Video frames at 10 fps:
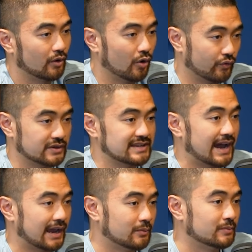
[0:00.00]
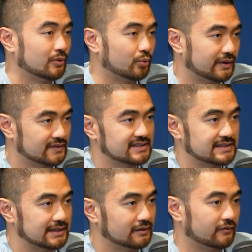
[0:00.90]
over time, we've
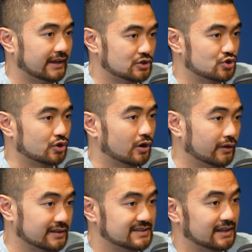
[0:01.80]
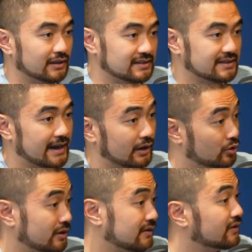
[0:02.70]
seen Venture on the selling side
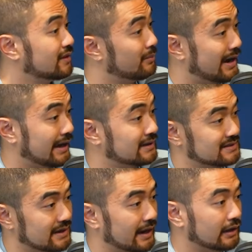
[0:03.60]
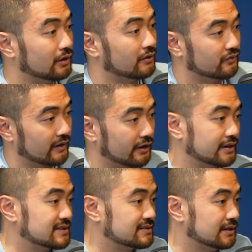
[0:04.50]
or even the buying side of
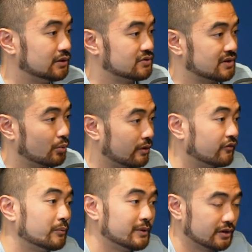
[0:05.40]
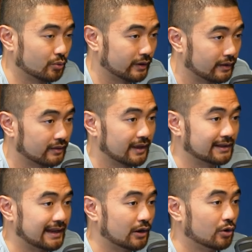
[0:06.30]
various deals that we're familiar with,
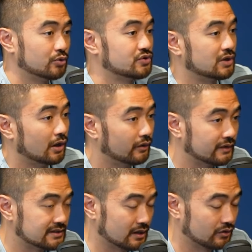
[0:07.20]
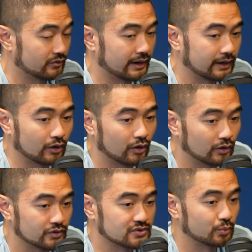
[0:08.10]
and I host all of these underwriting
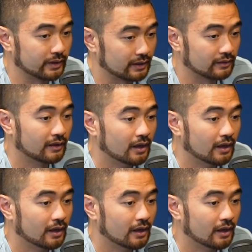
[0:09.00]
calls with